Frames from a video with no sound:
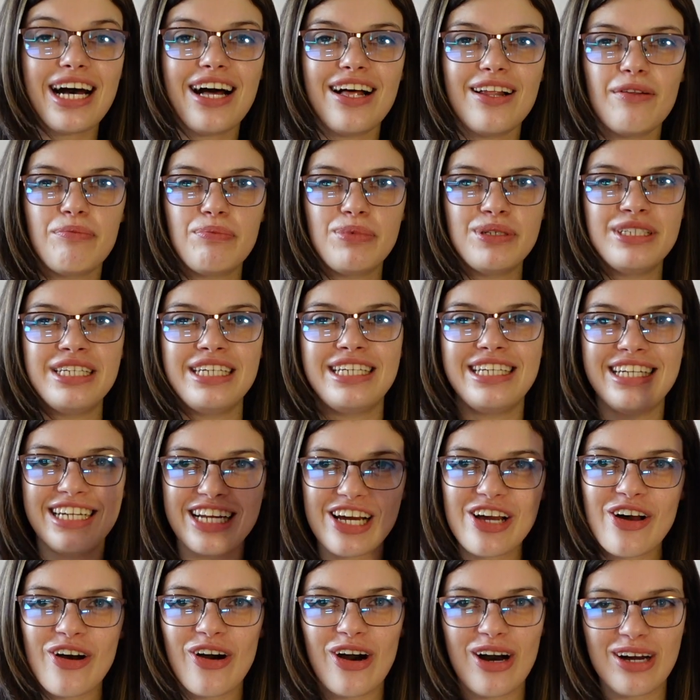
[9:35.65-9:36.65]
I'll put it in
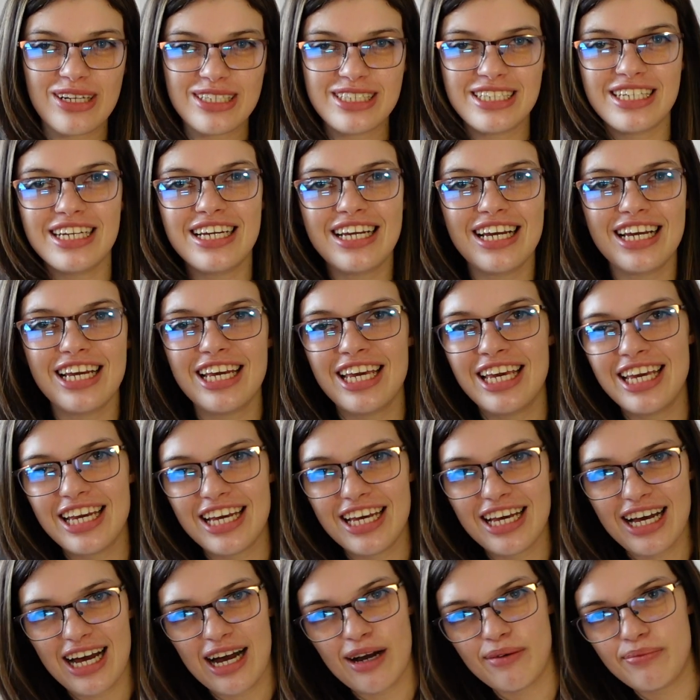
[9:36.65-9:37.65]
a card
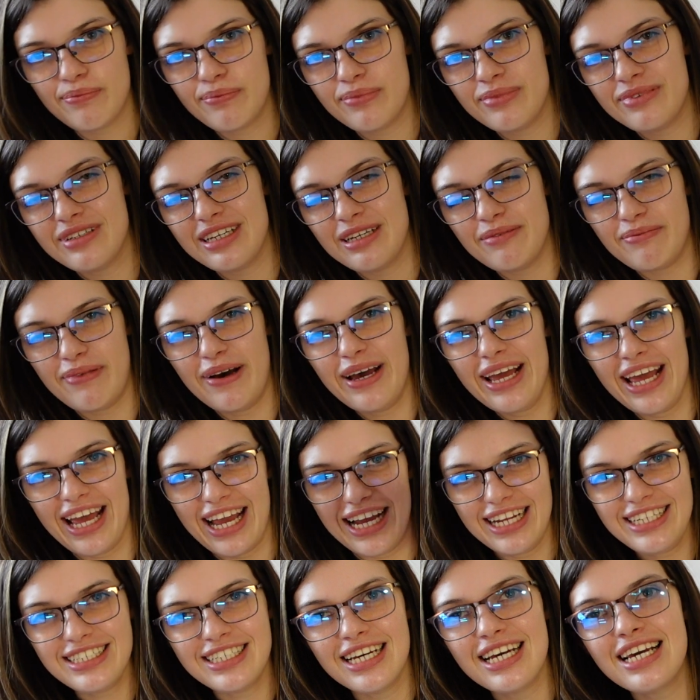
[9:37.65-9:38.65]
here up in my
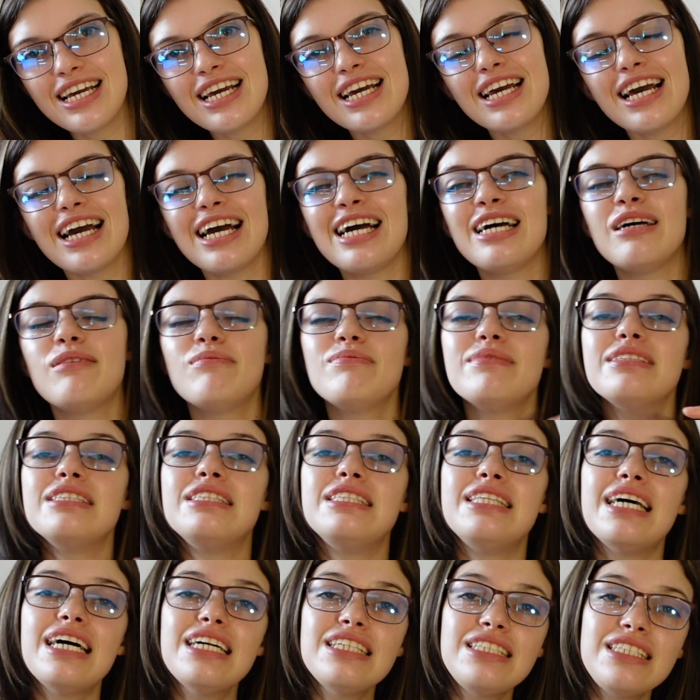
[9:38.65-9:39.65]
head.
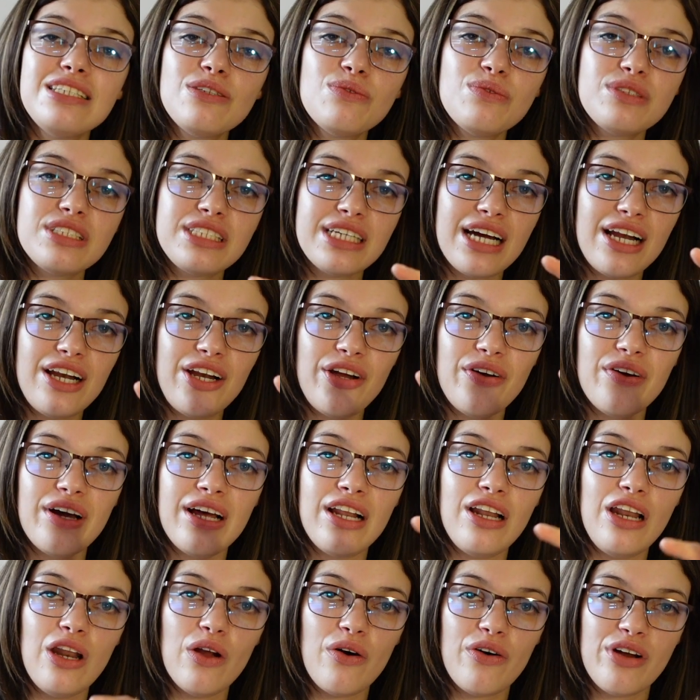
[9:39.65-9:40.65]
That thing will tell you
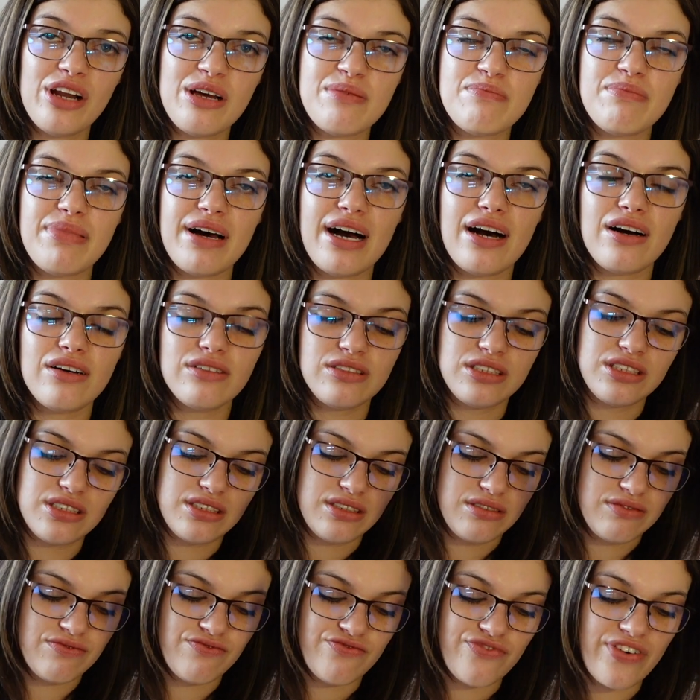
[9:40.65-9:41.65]
a lot about
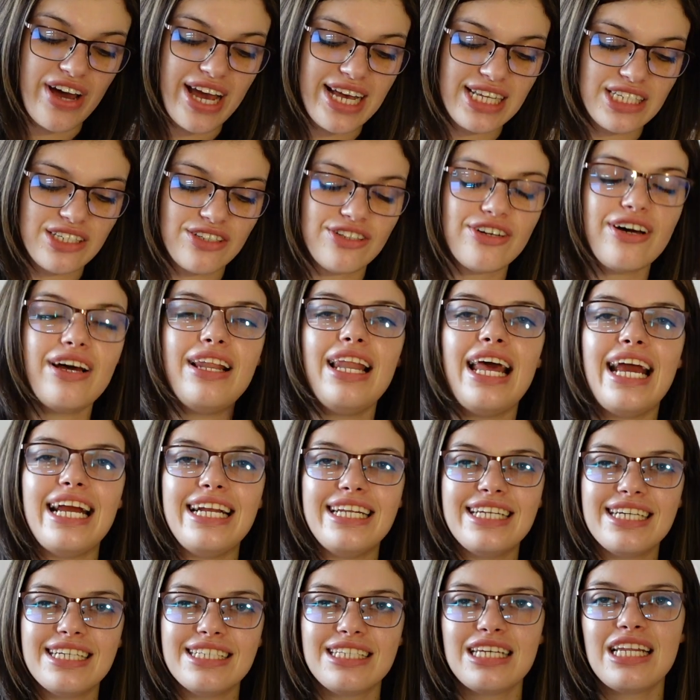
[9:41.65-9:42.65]

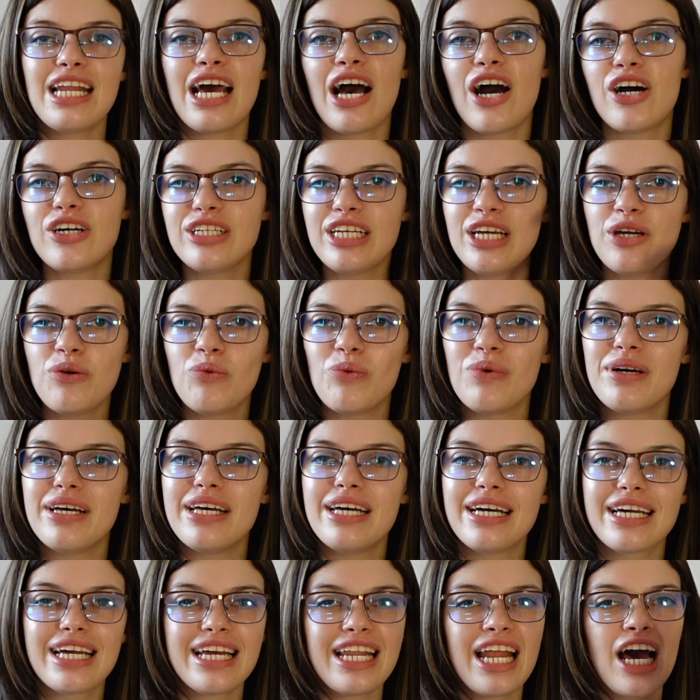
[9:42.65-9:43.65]
vasodilators and how they
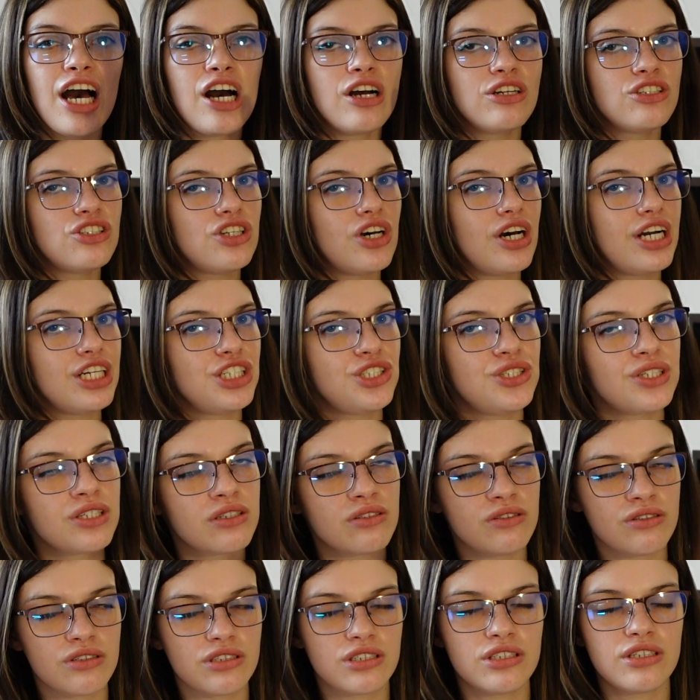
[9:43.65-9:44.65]
work and how nitric
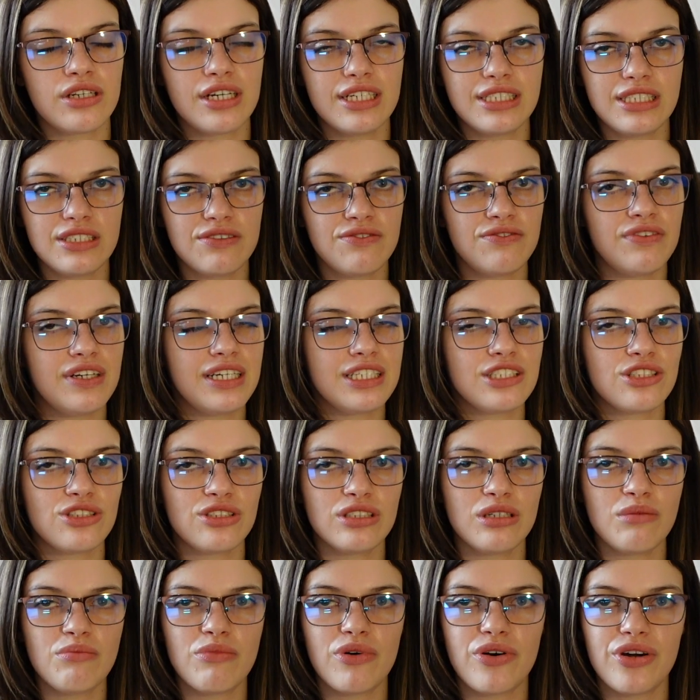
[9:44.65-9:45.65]
oxide's effects
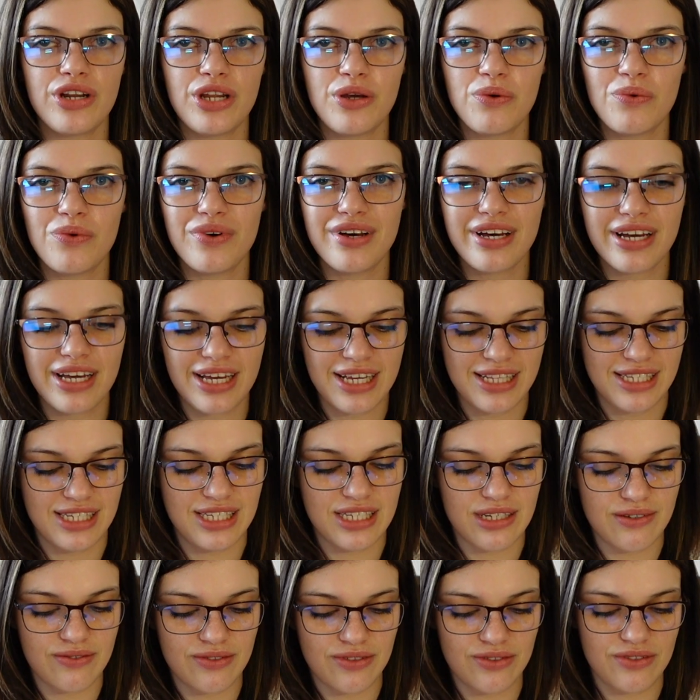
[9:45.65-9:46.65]
on the body work and
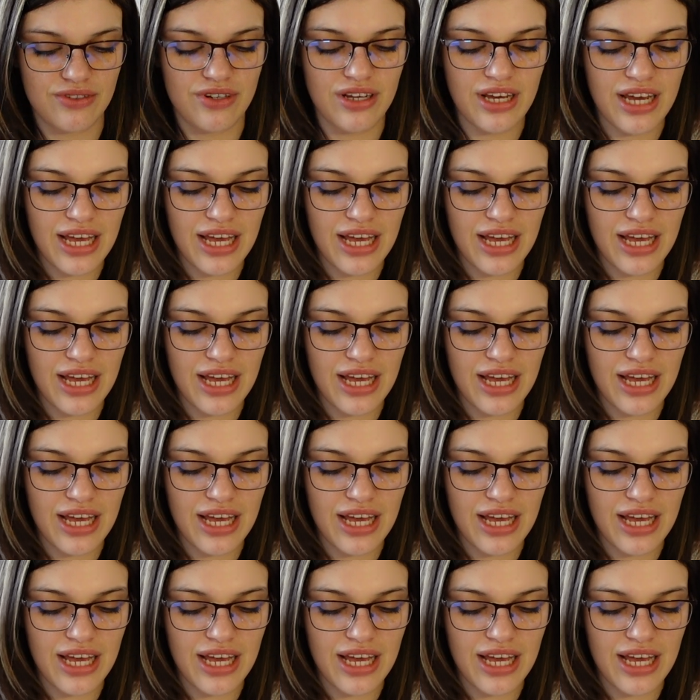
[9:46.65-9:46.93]
so on.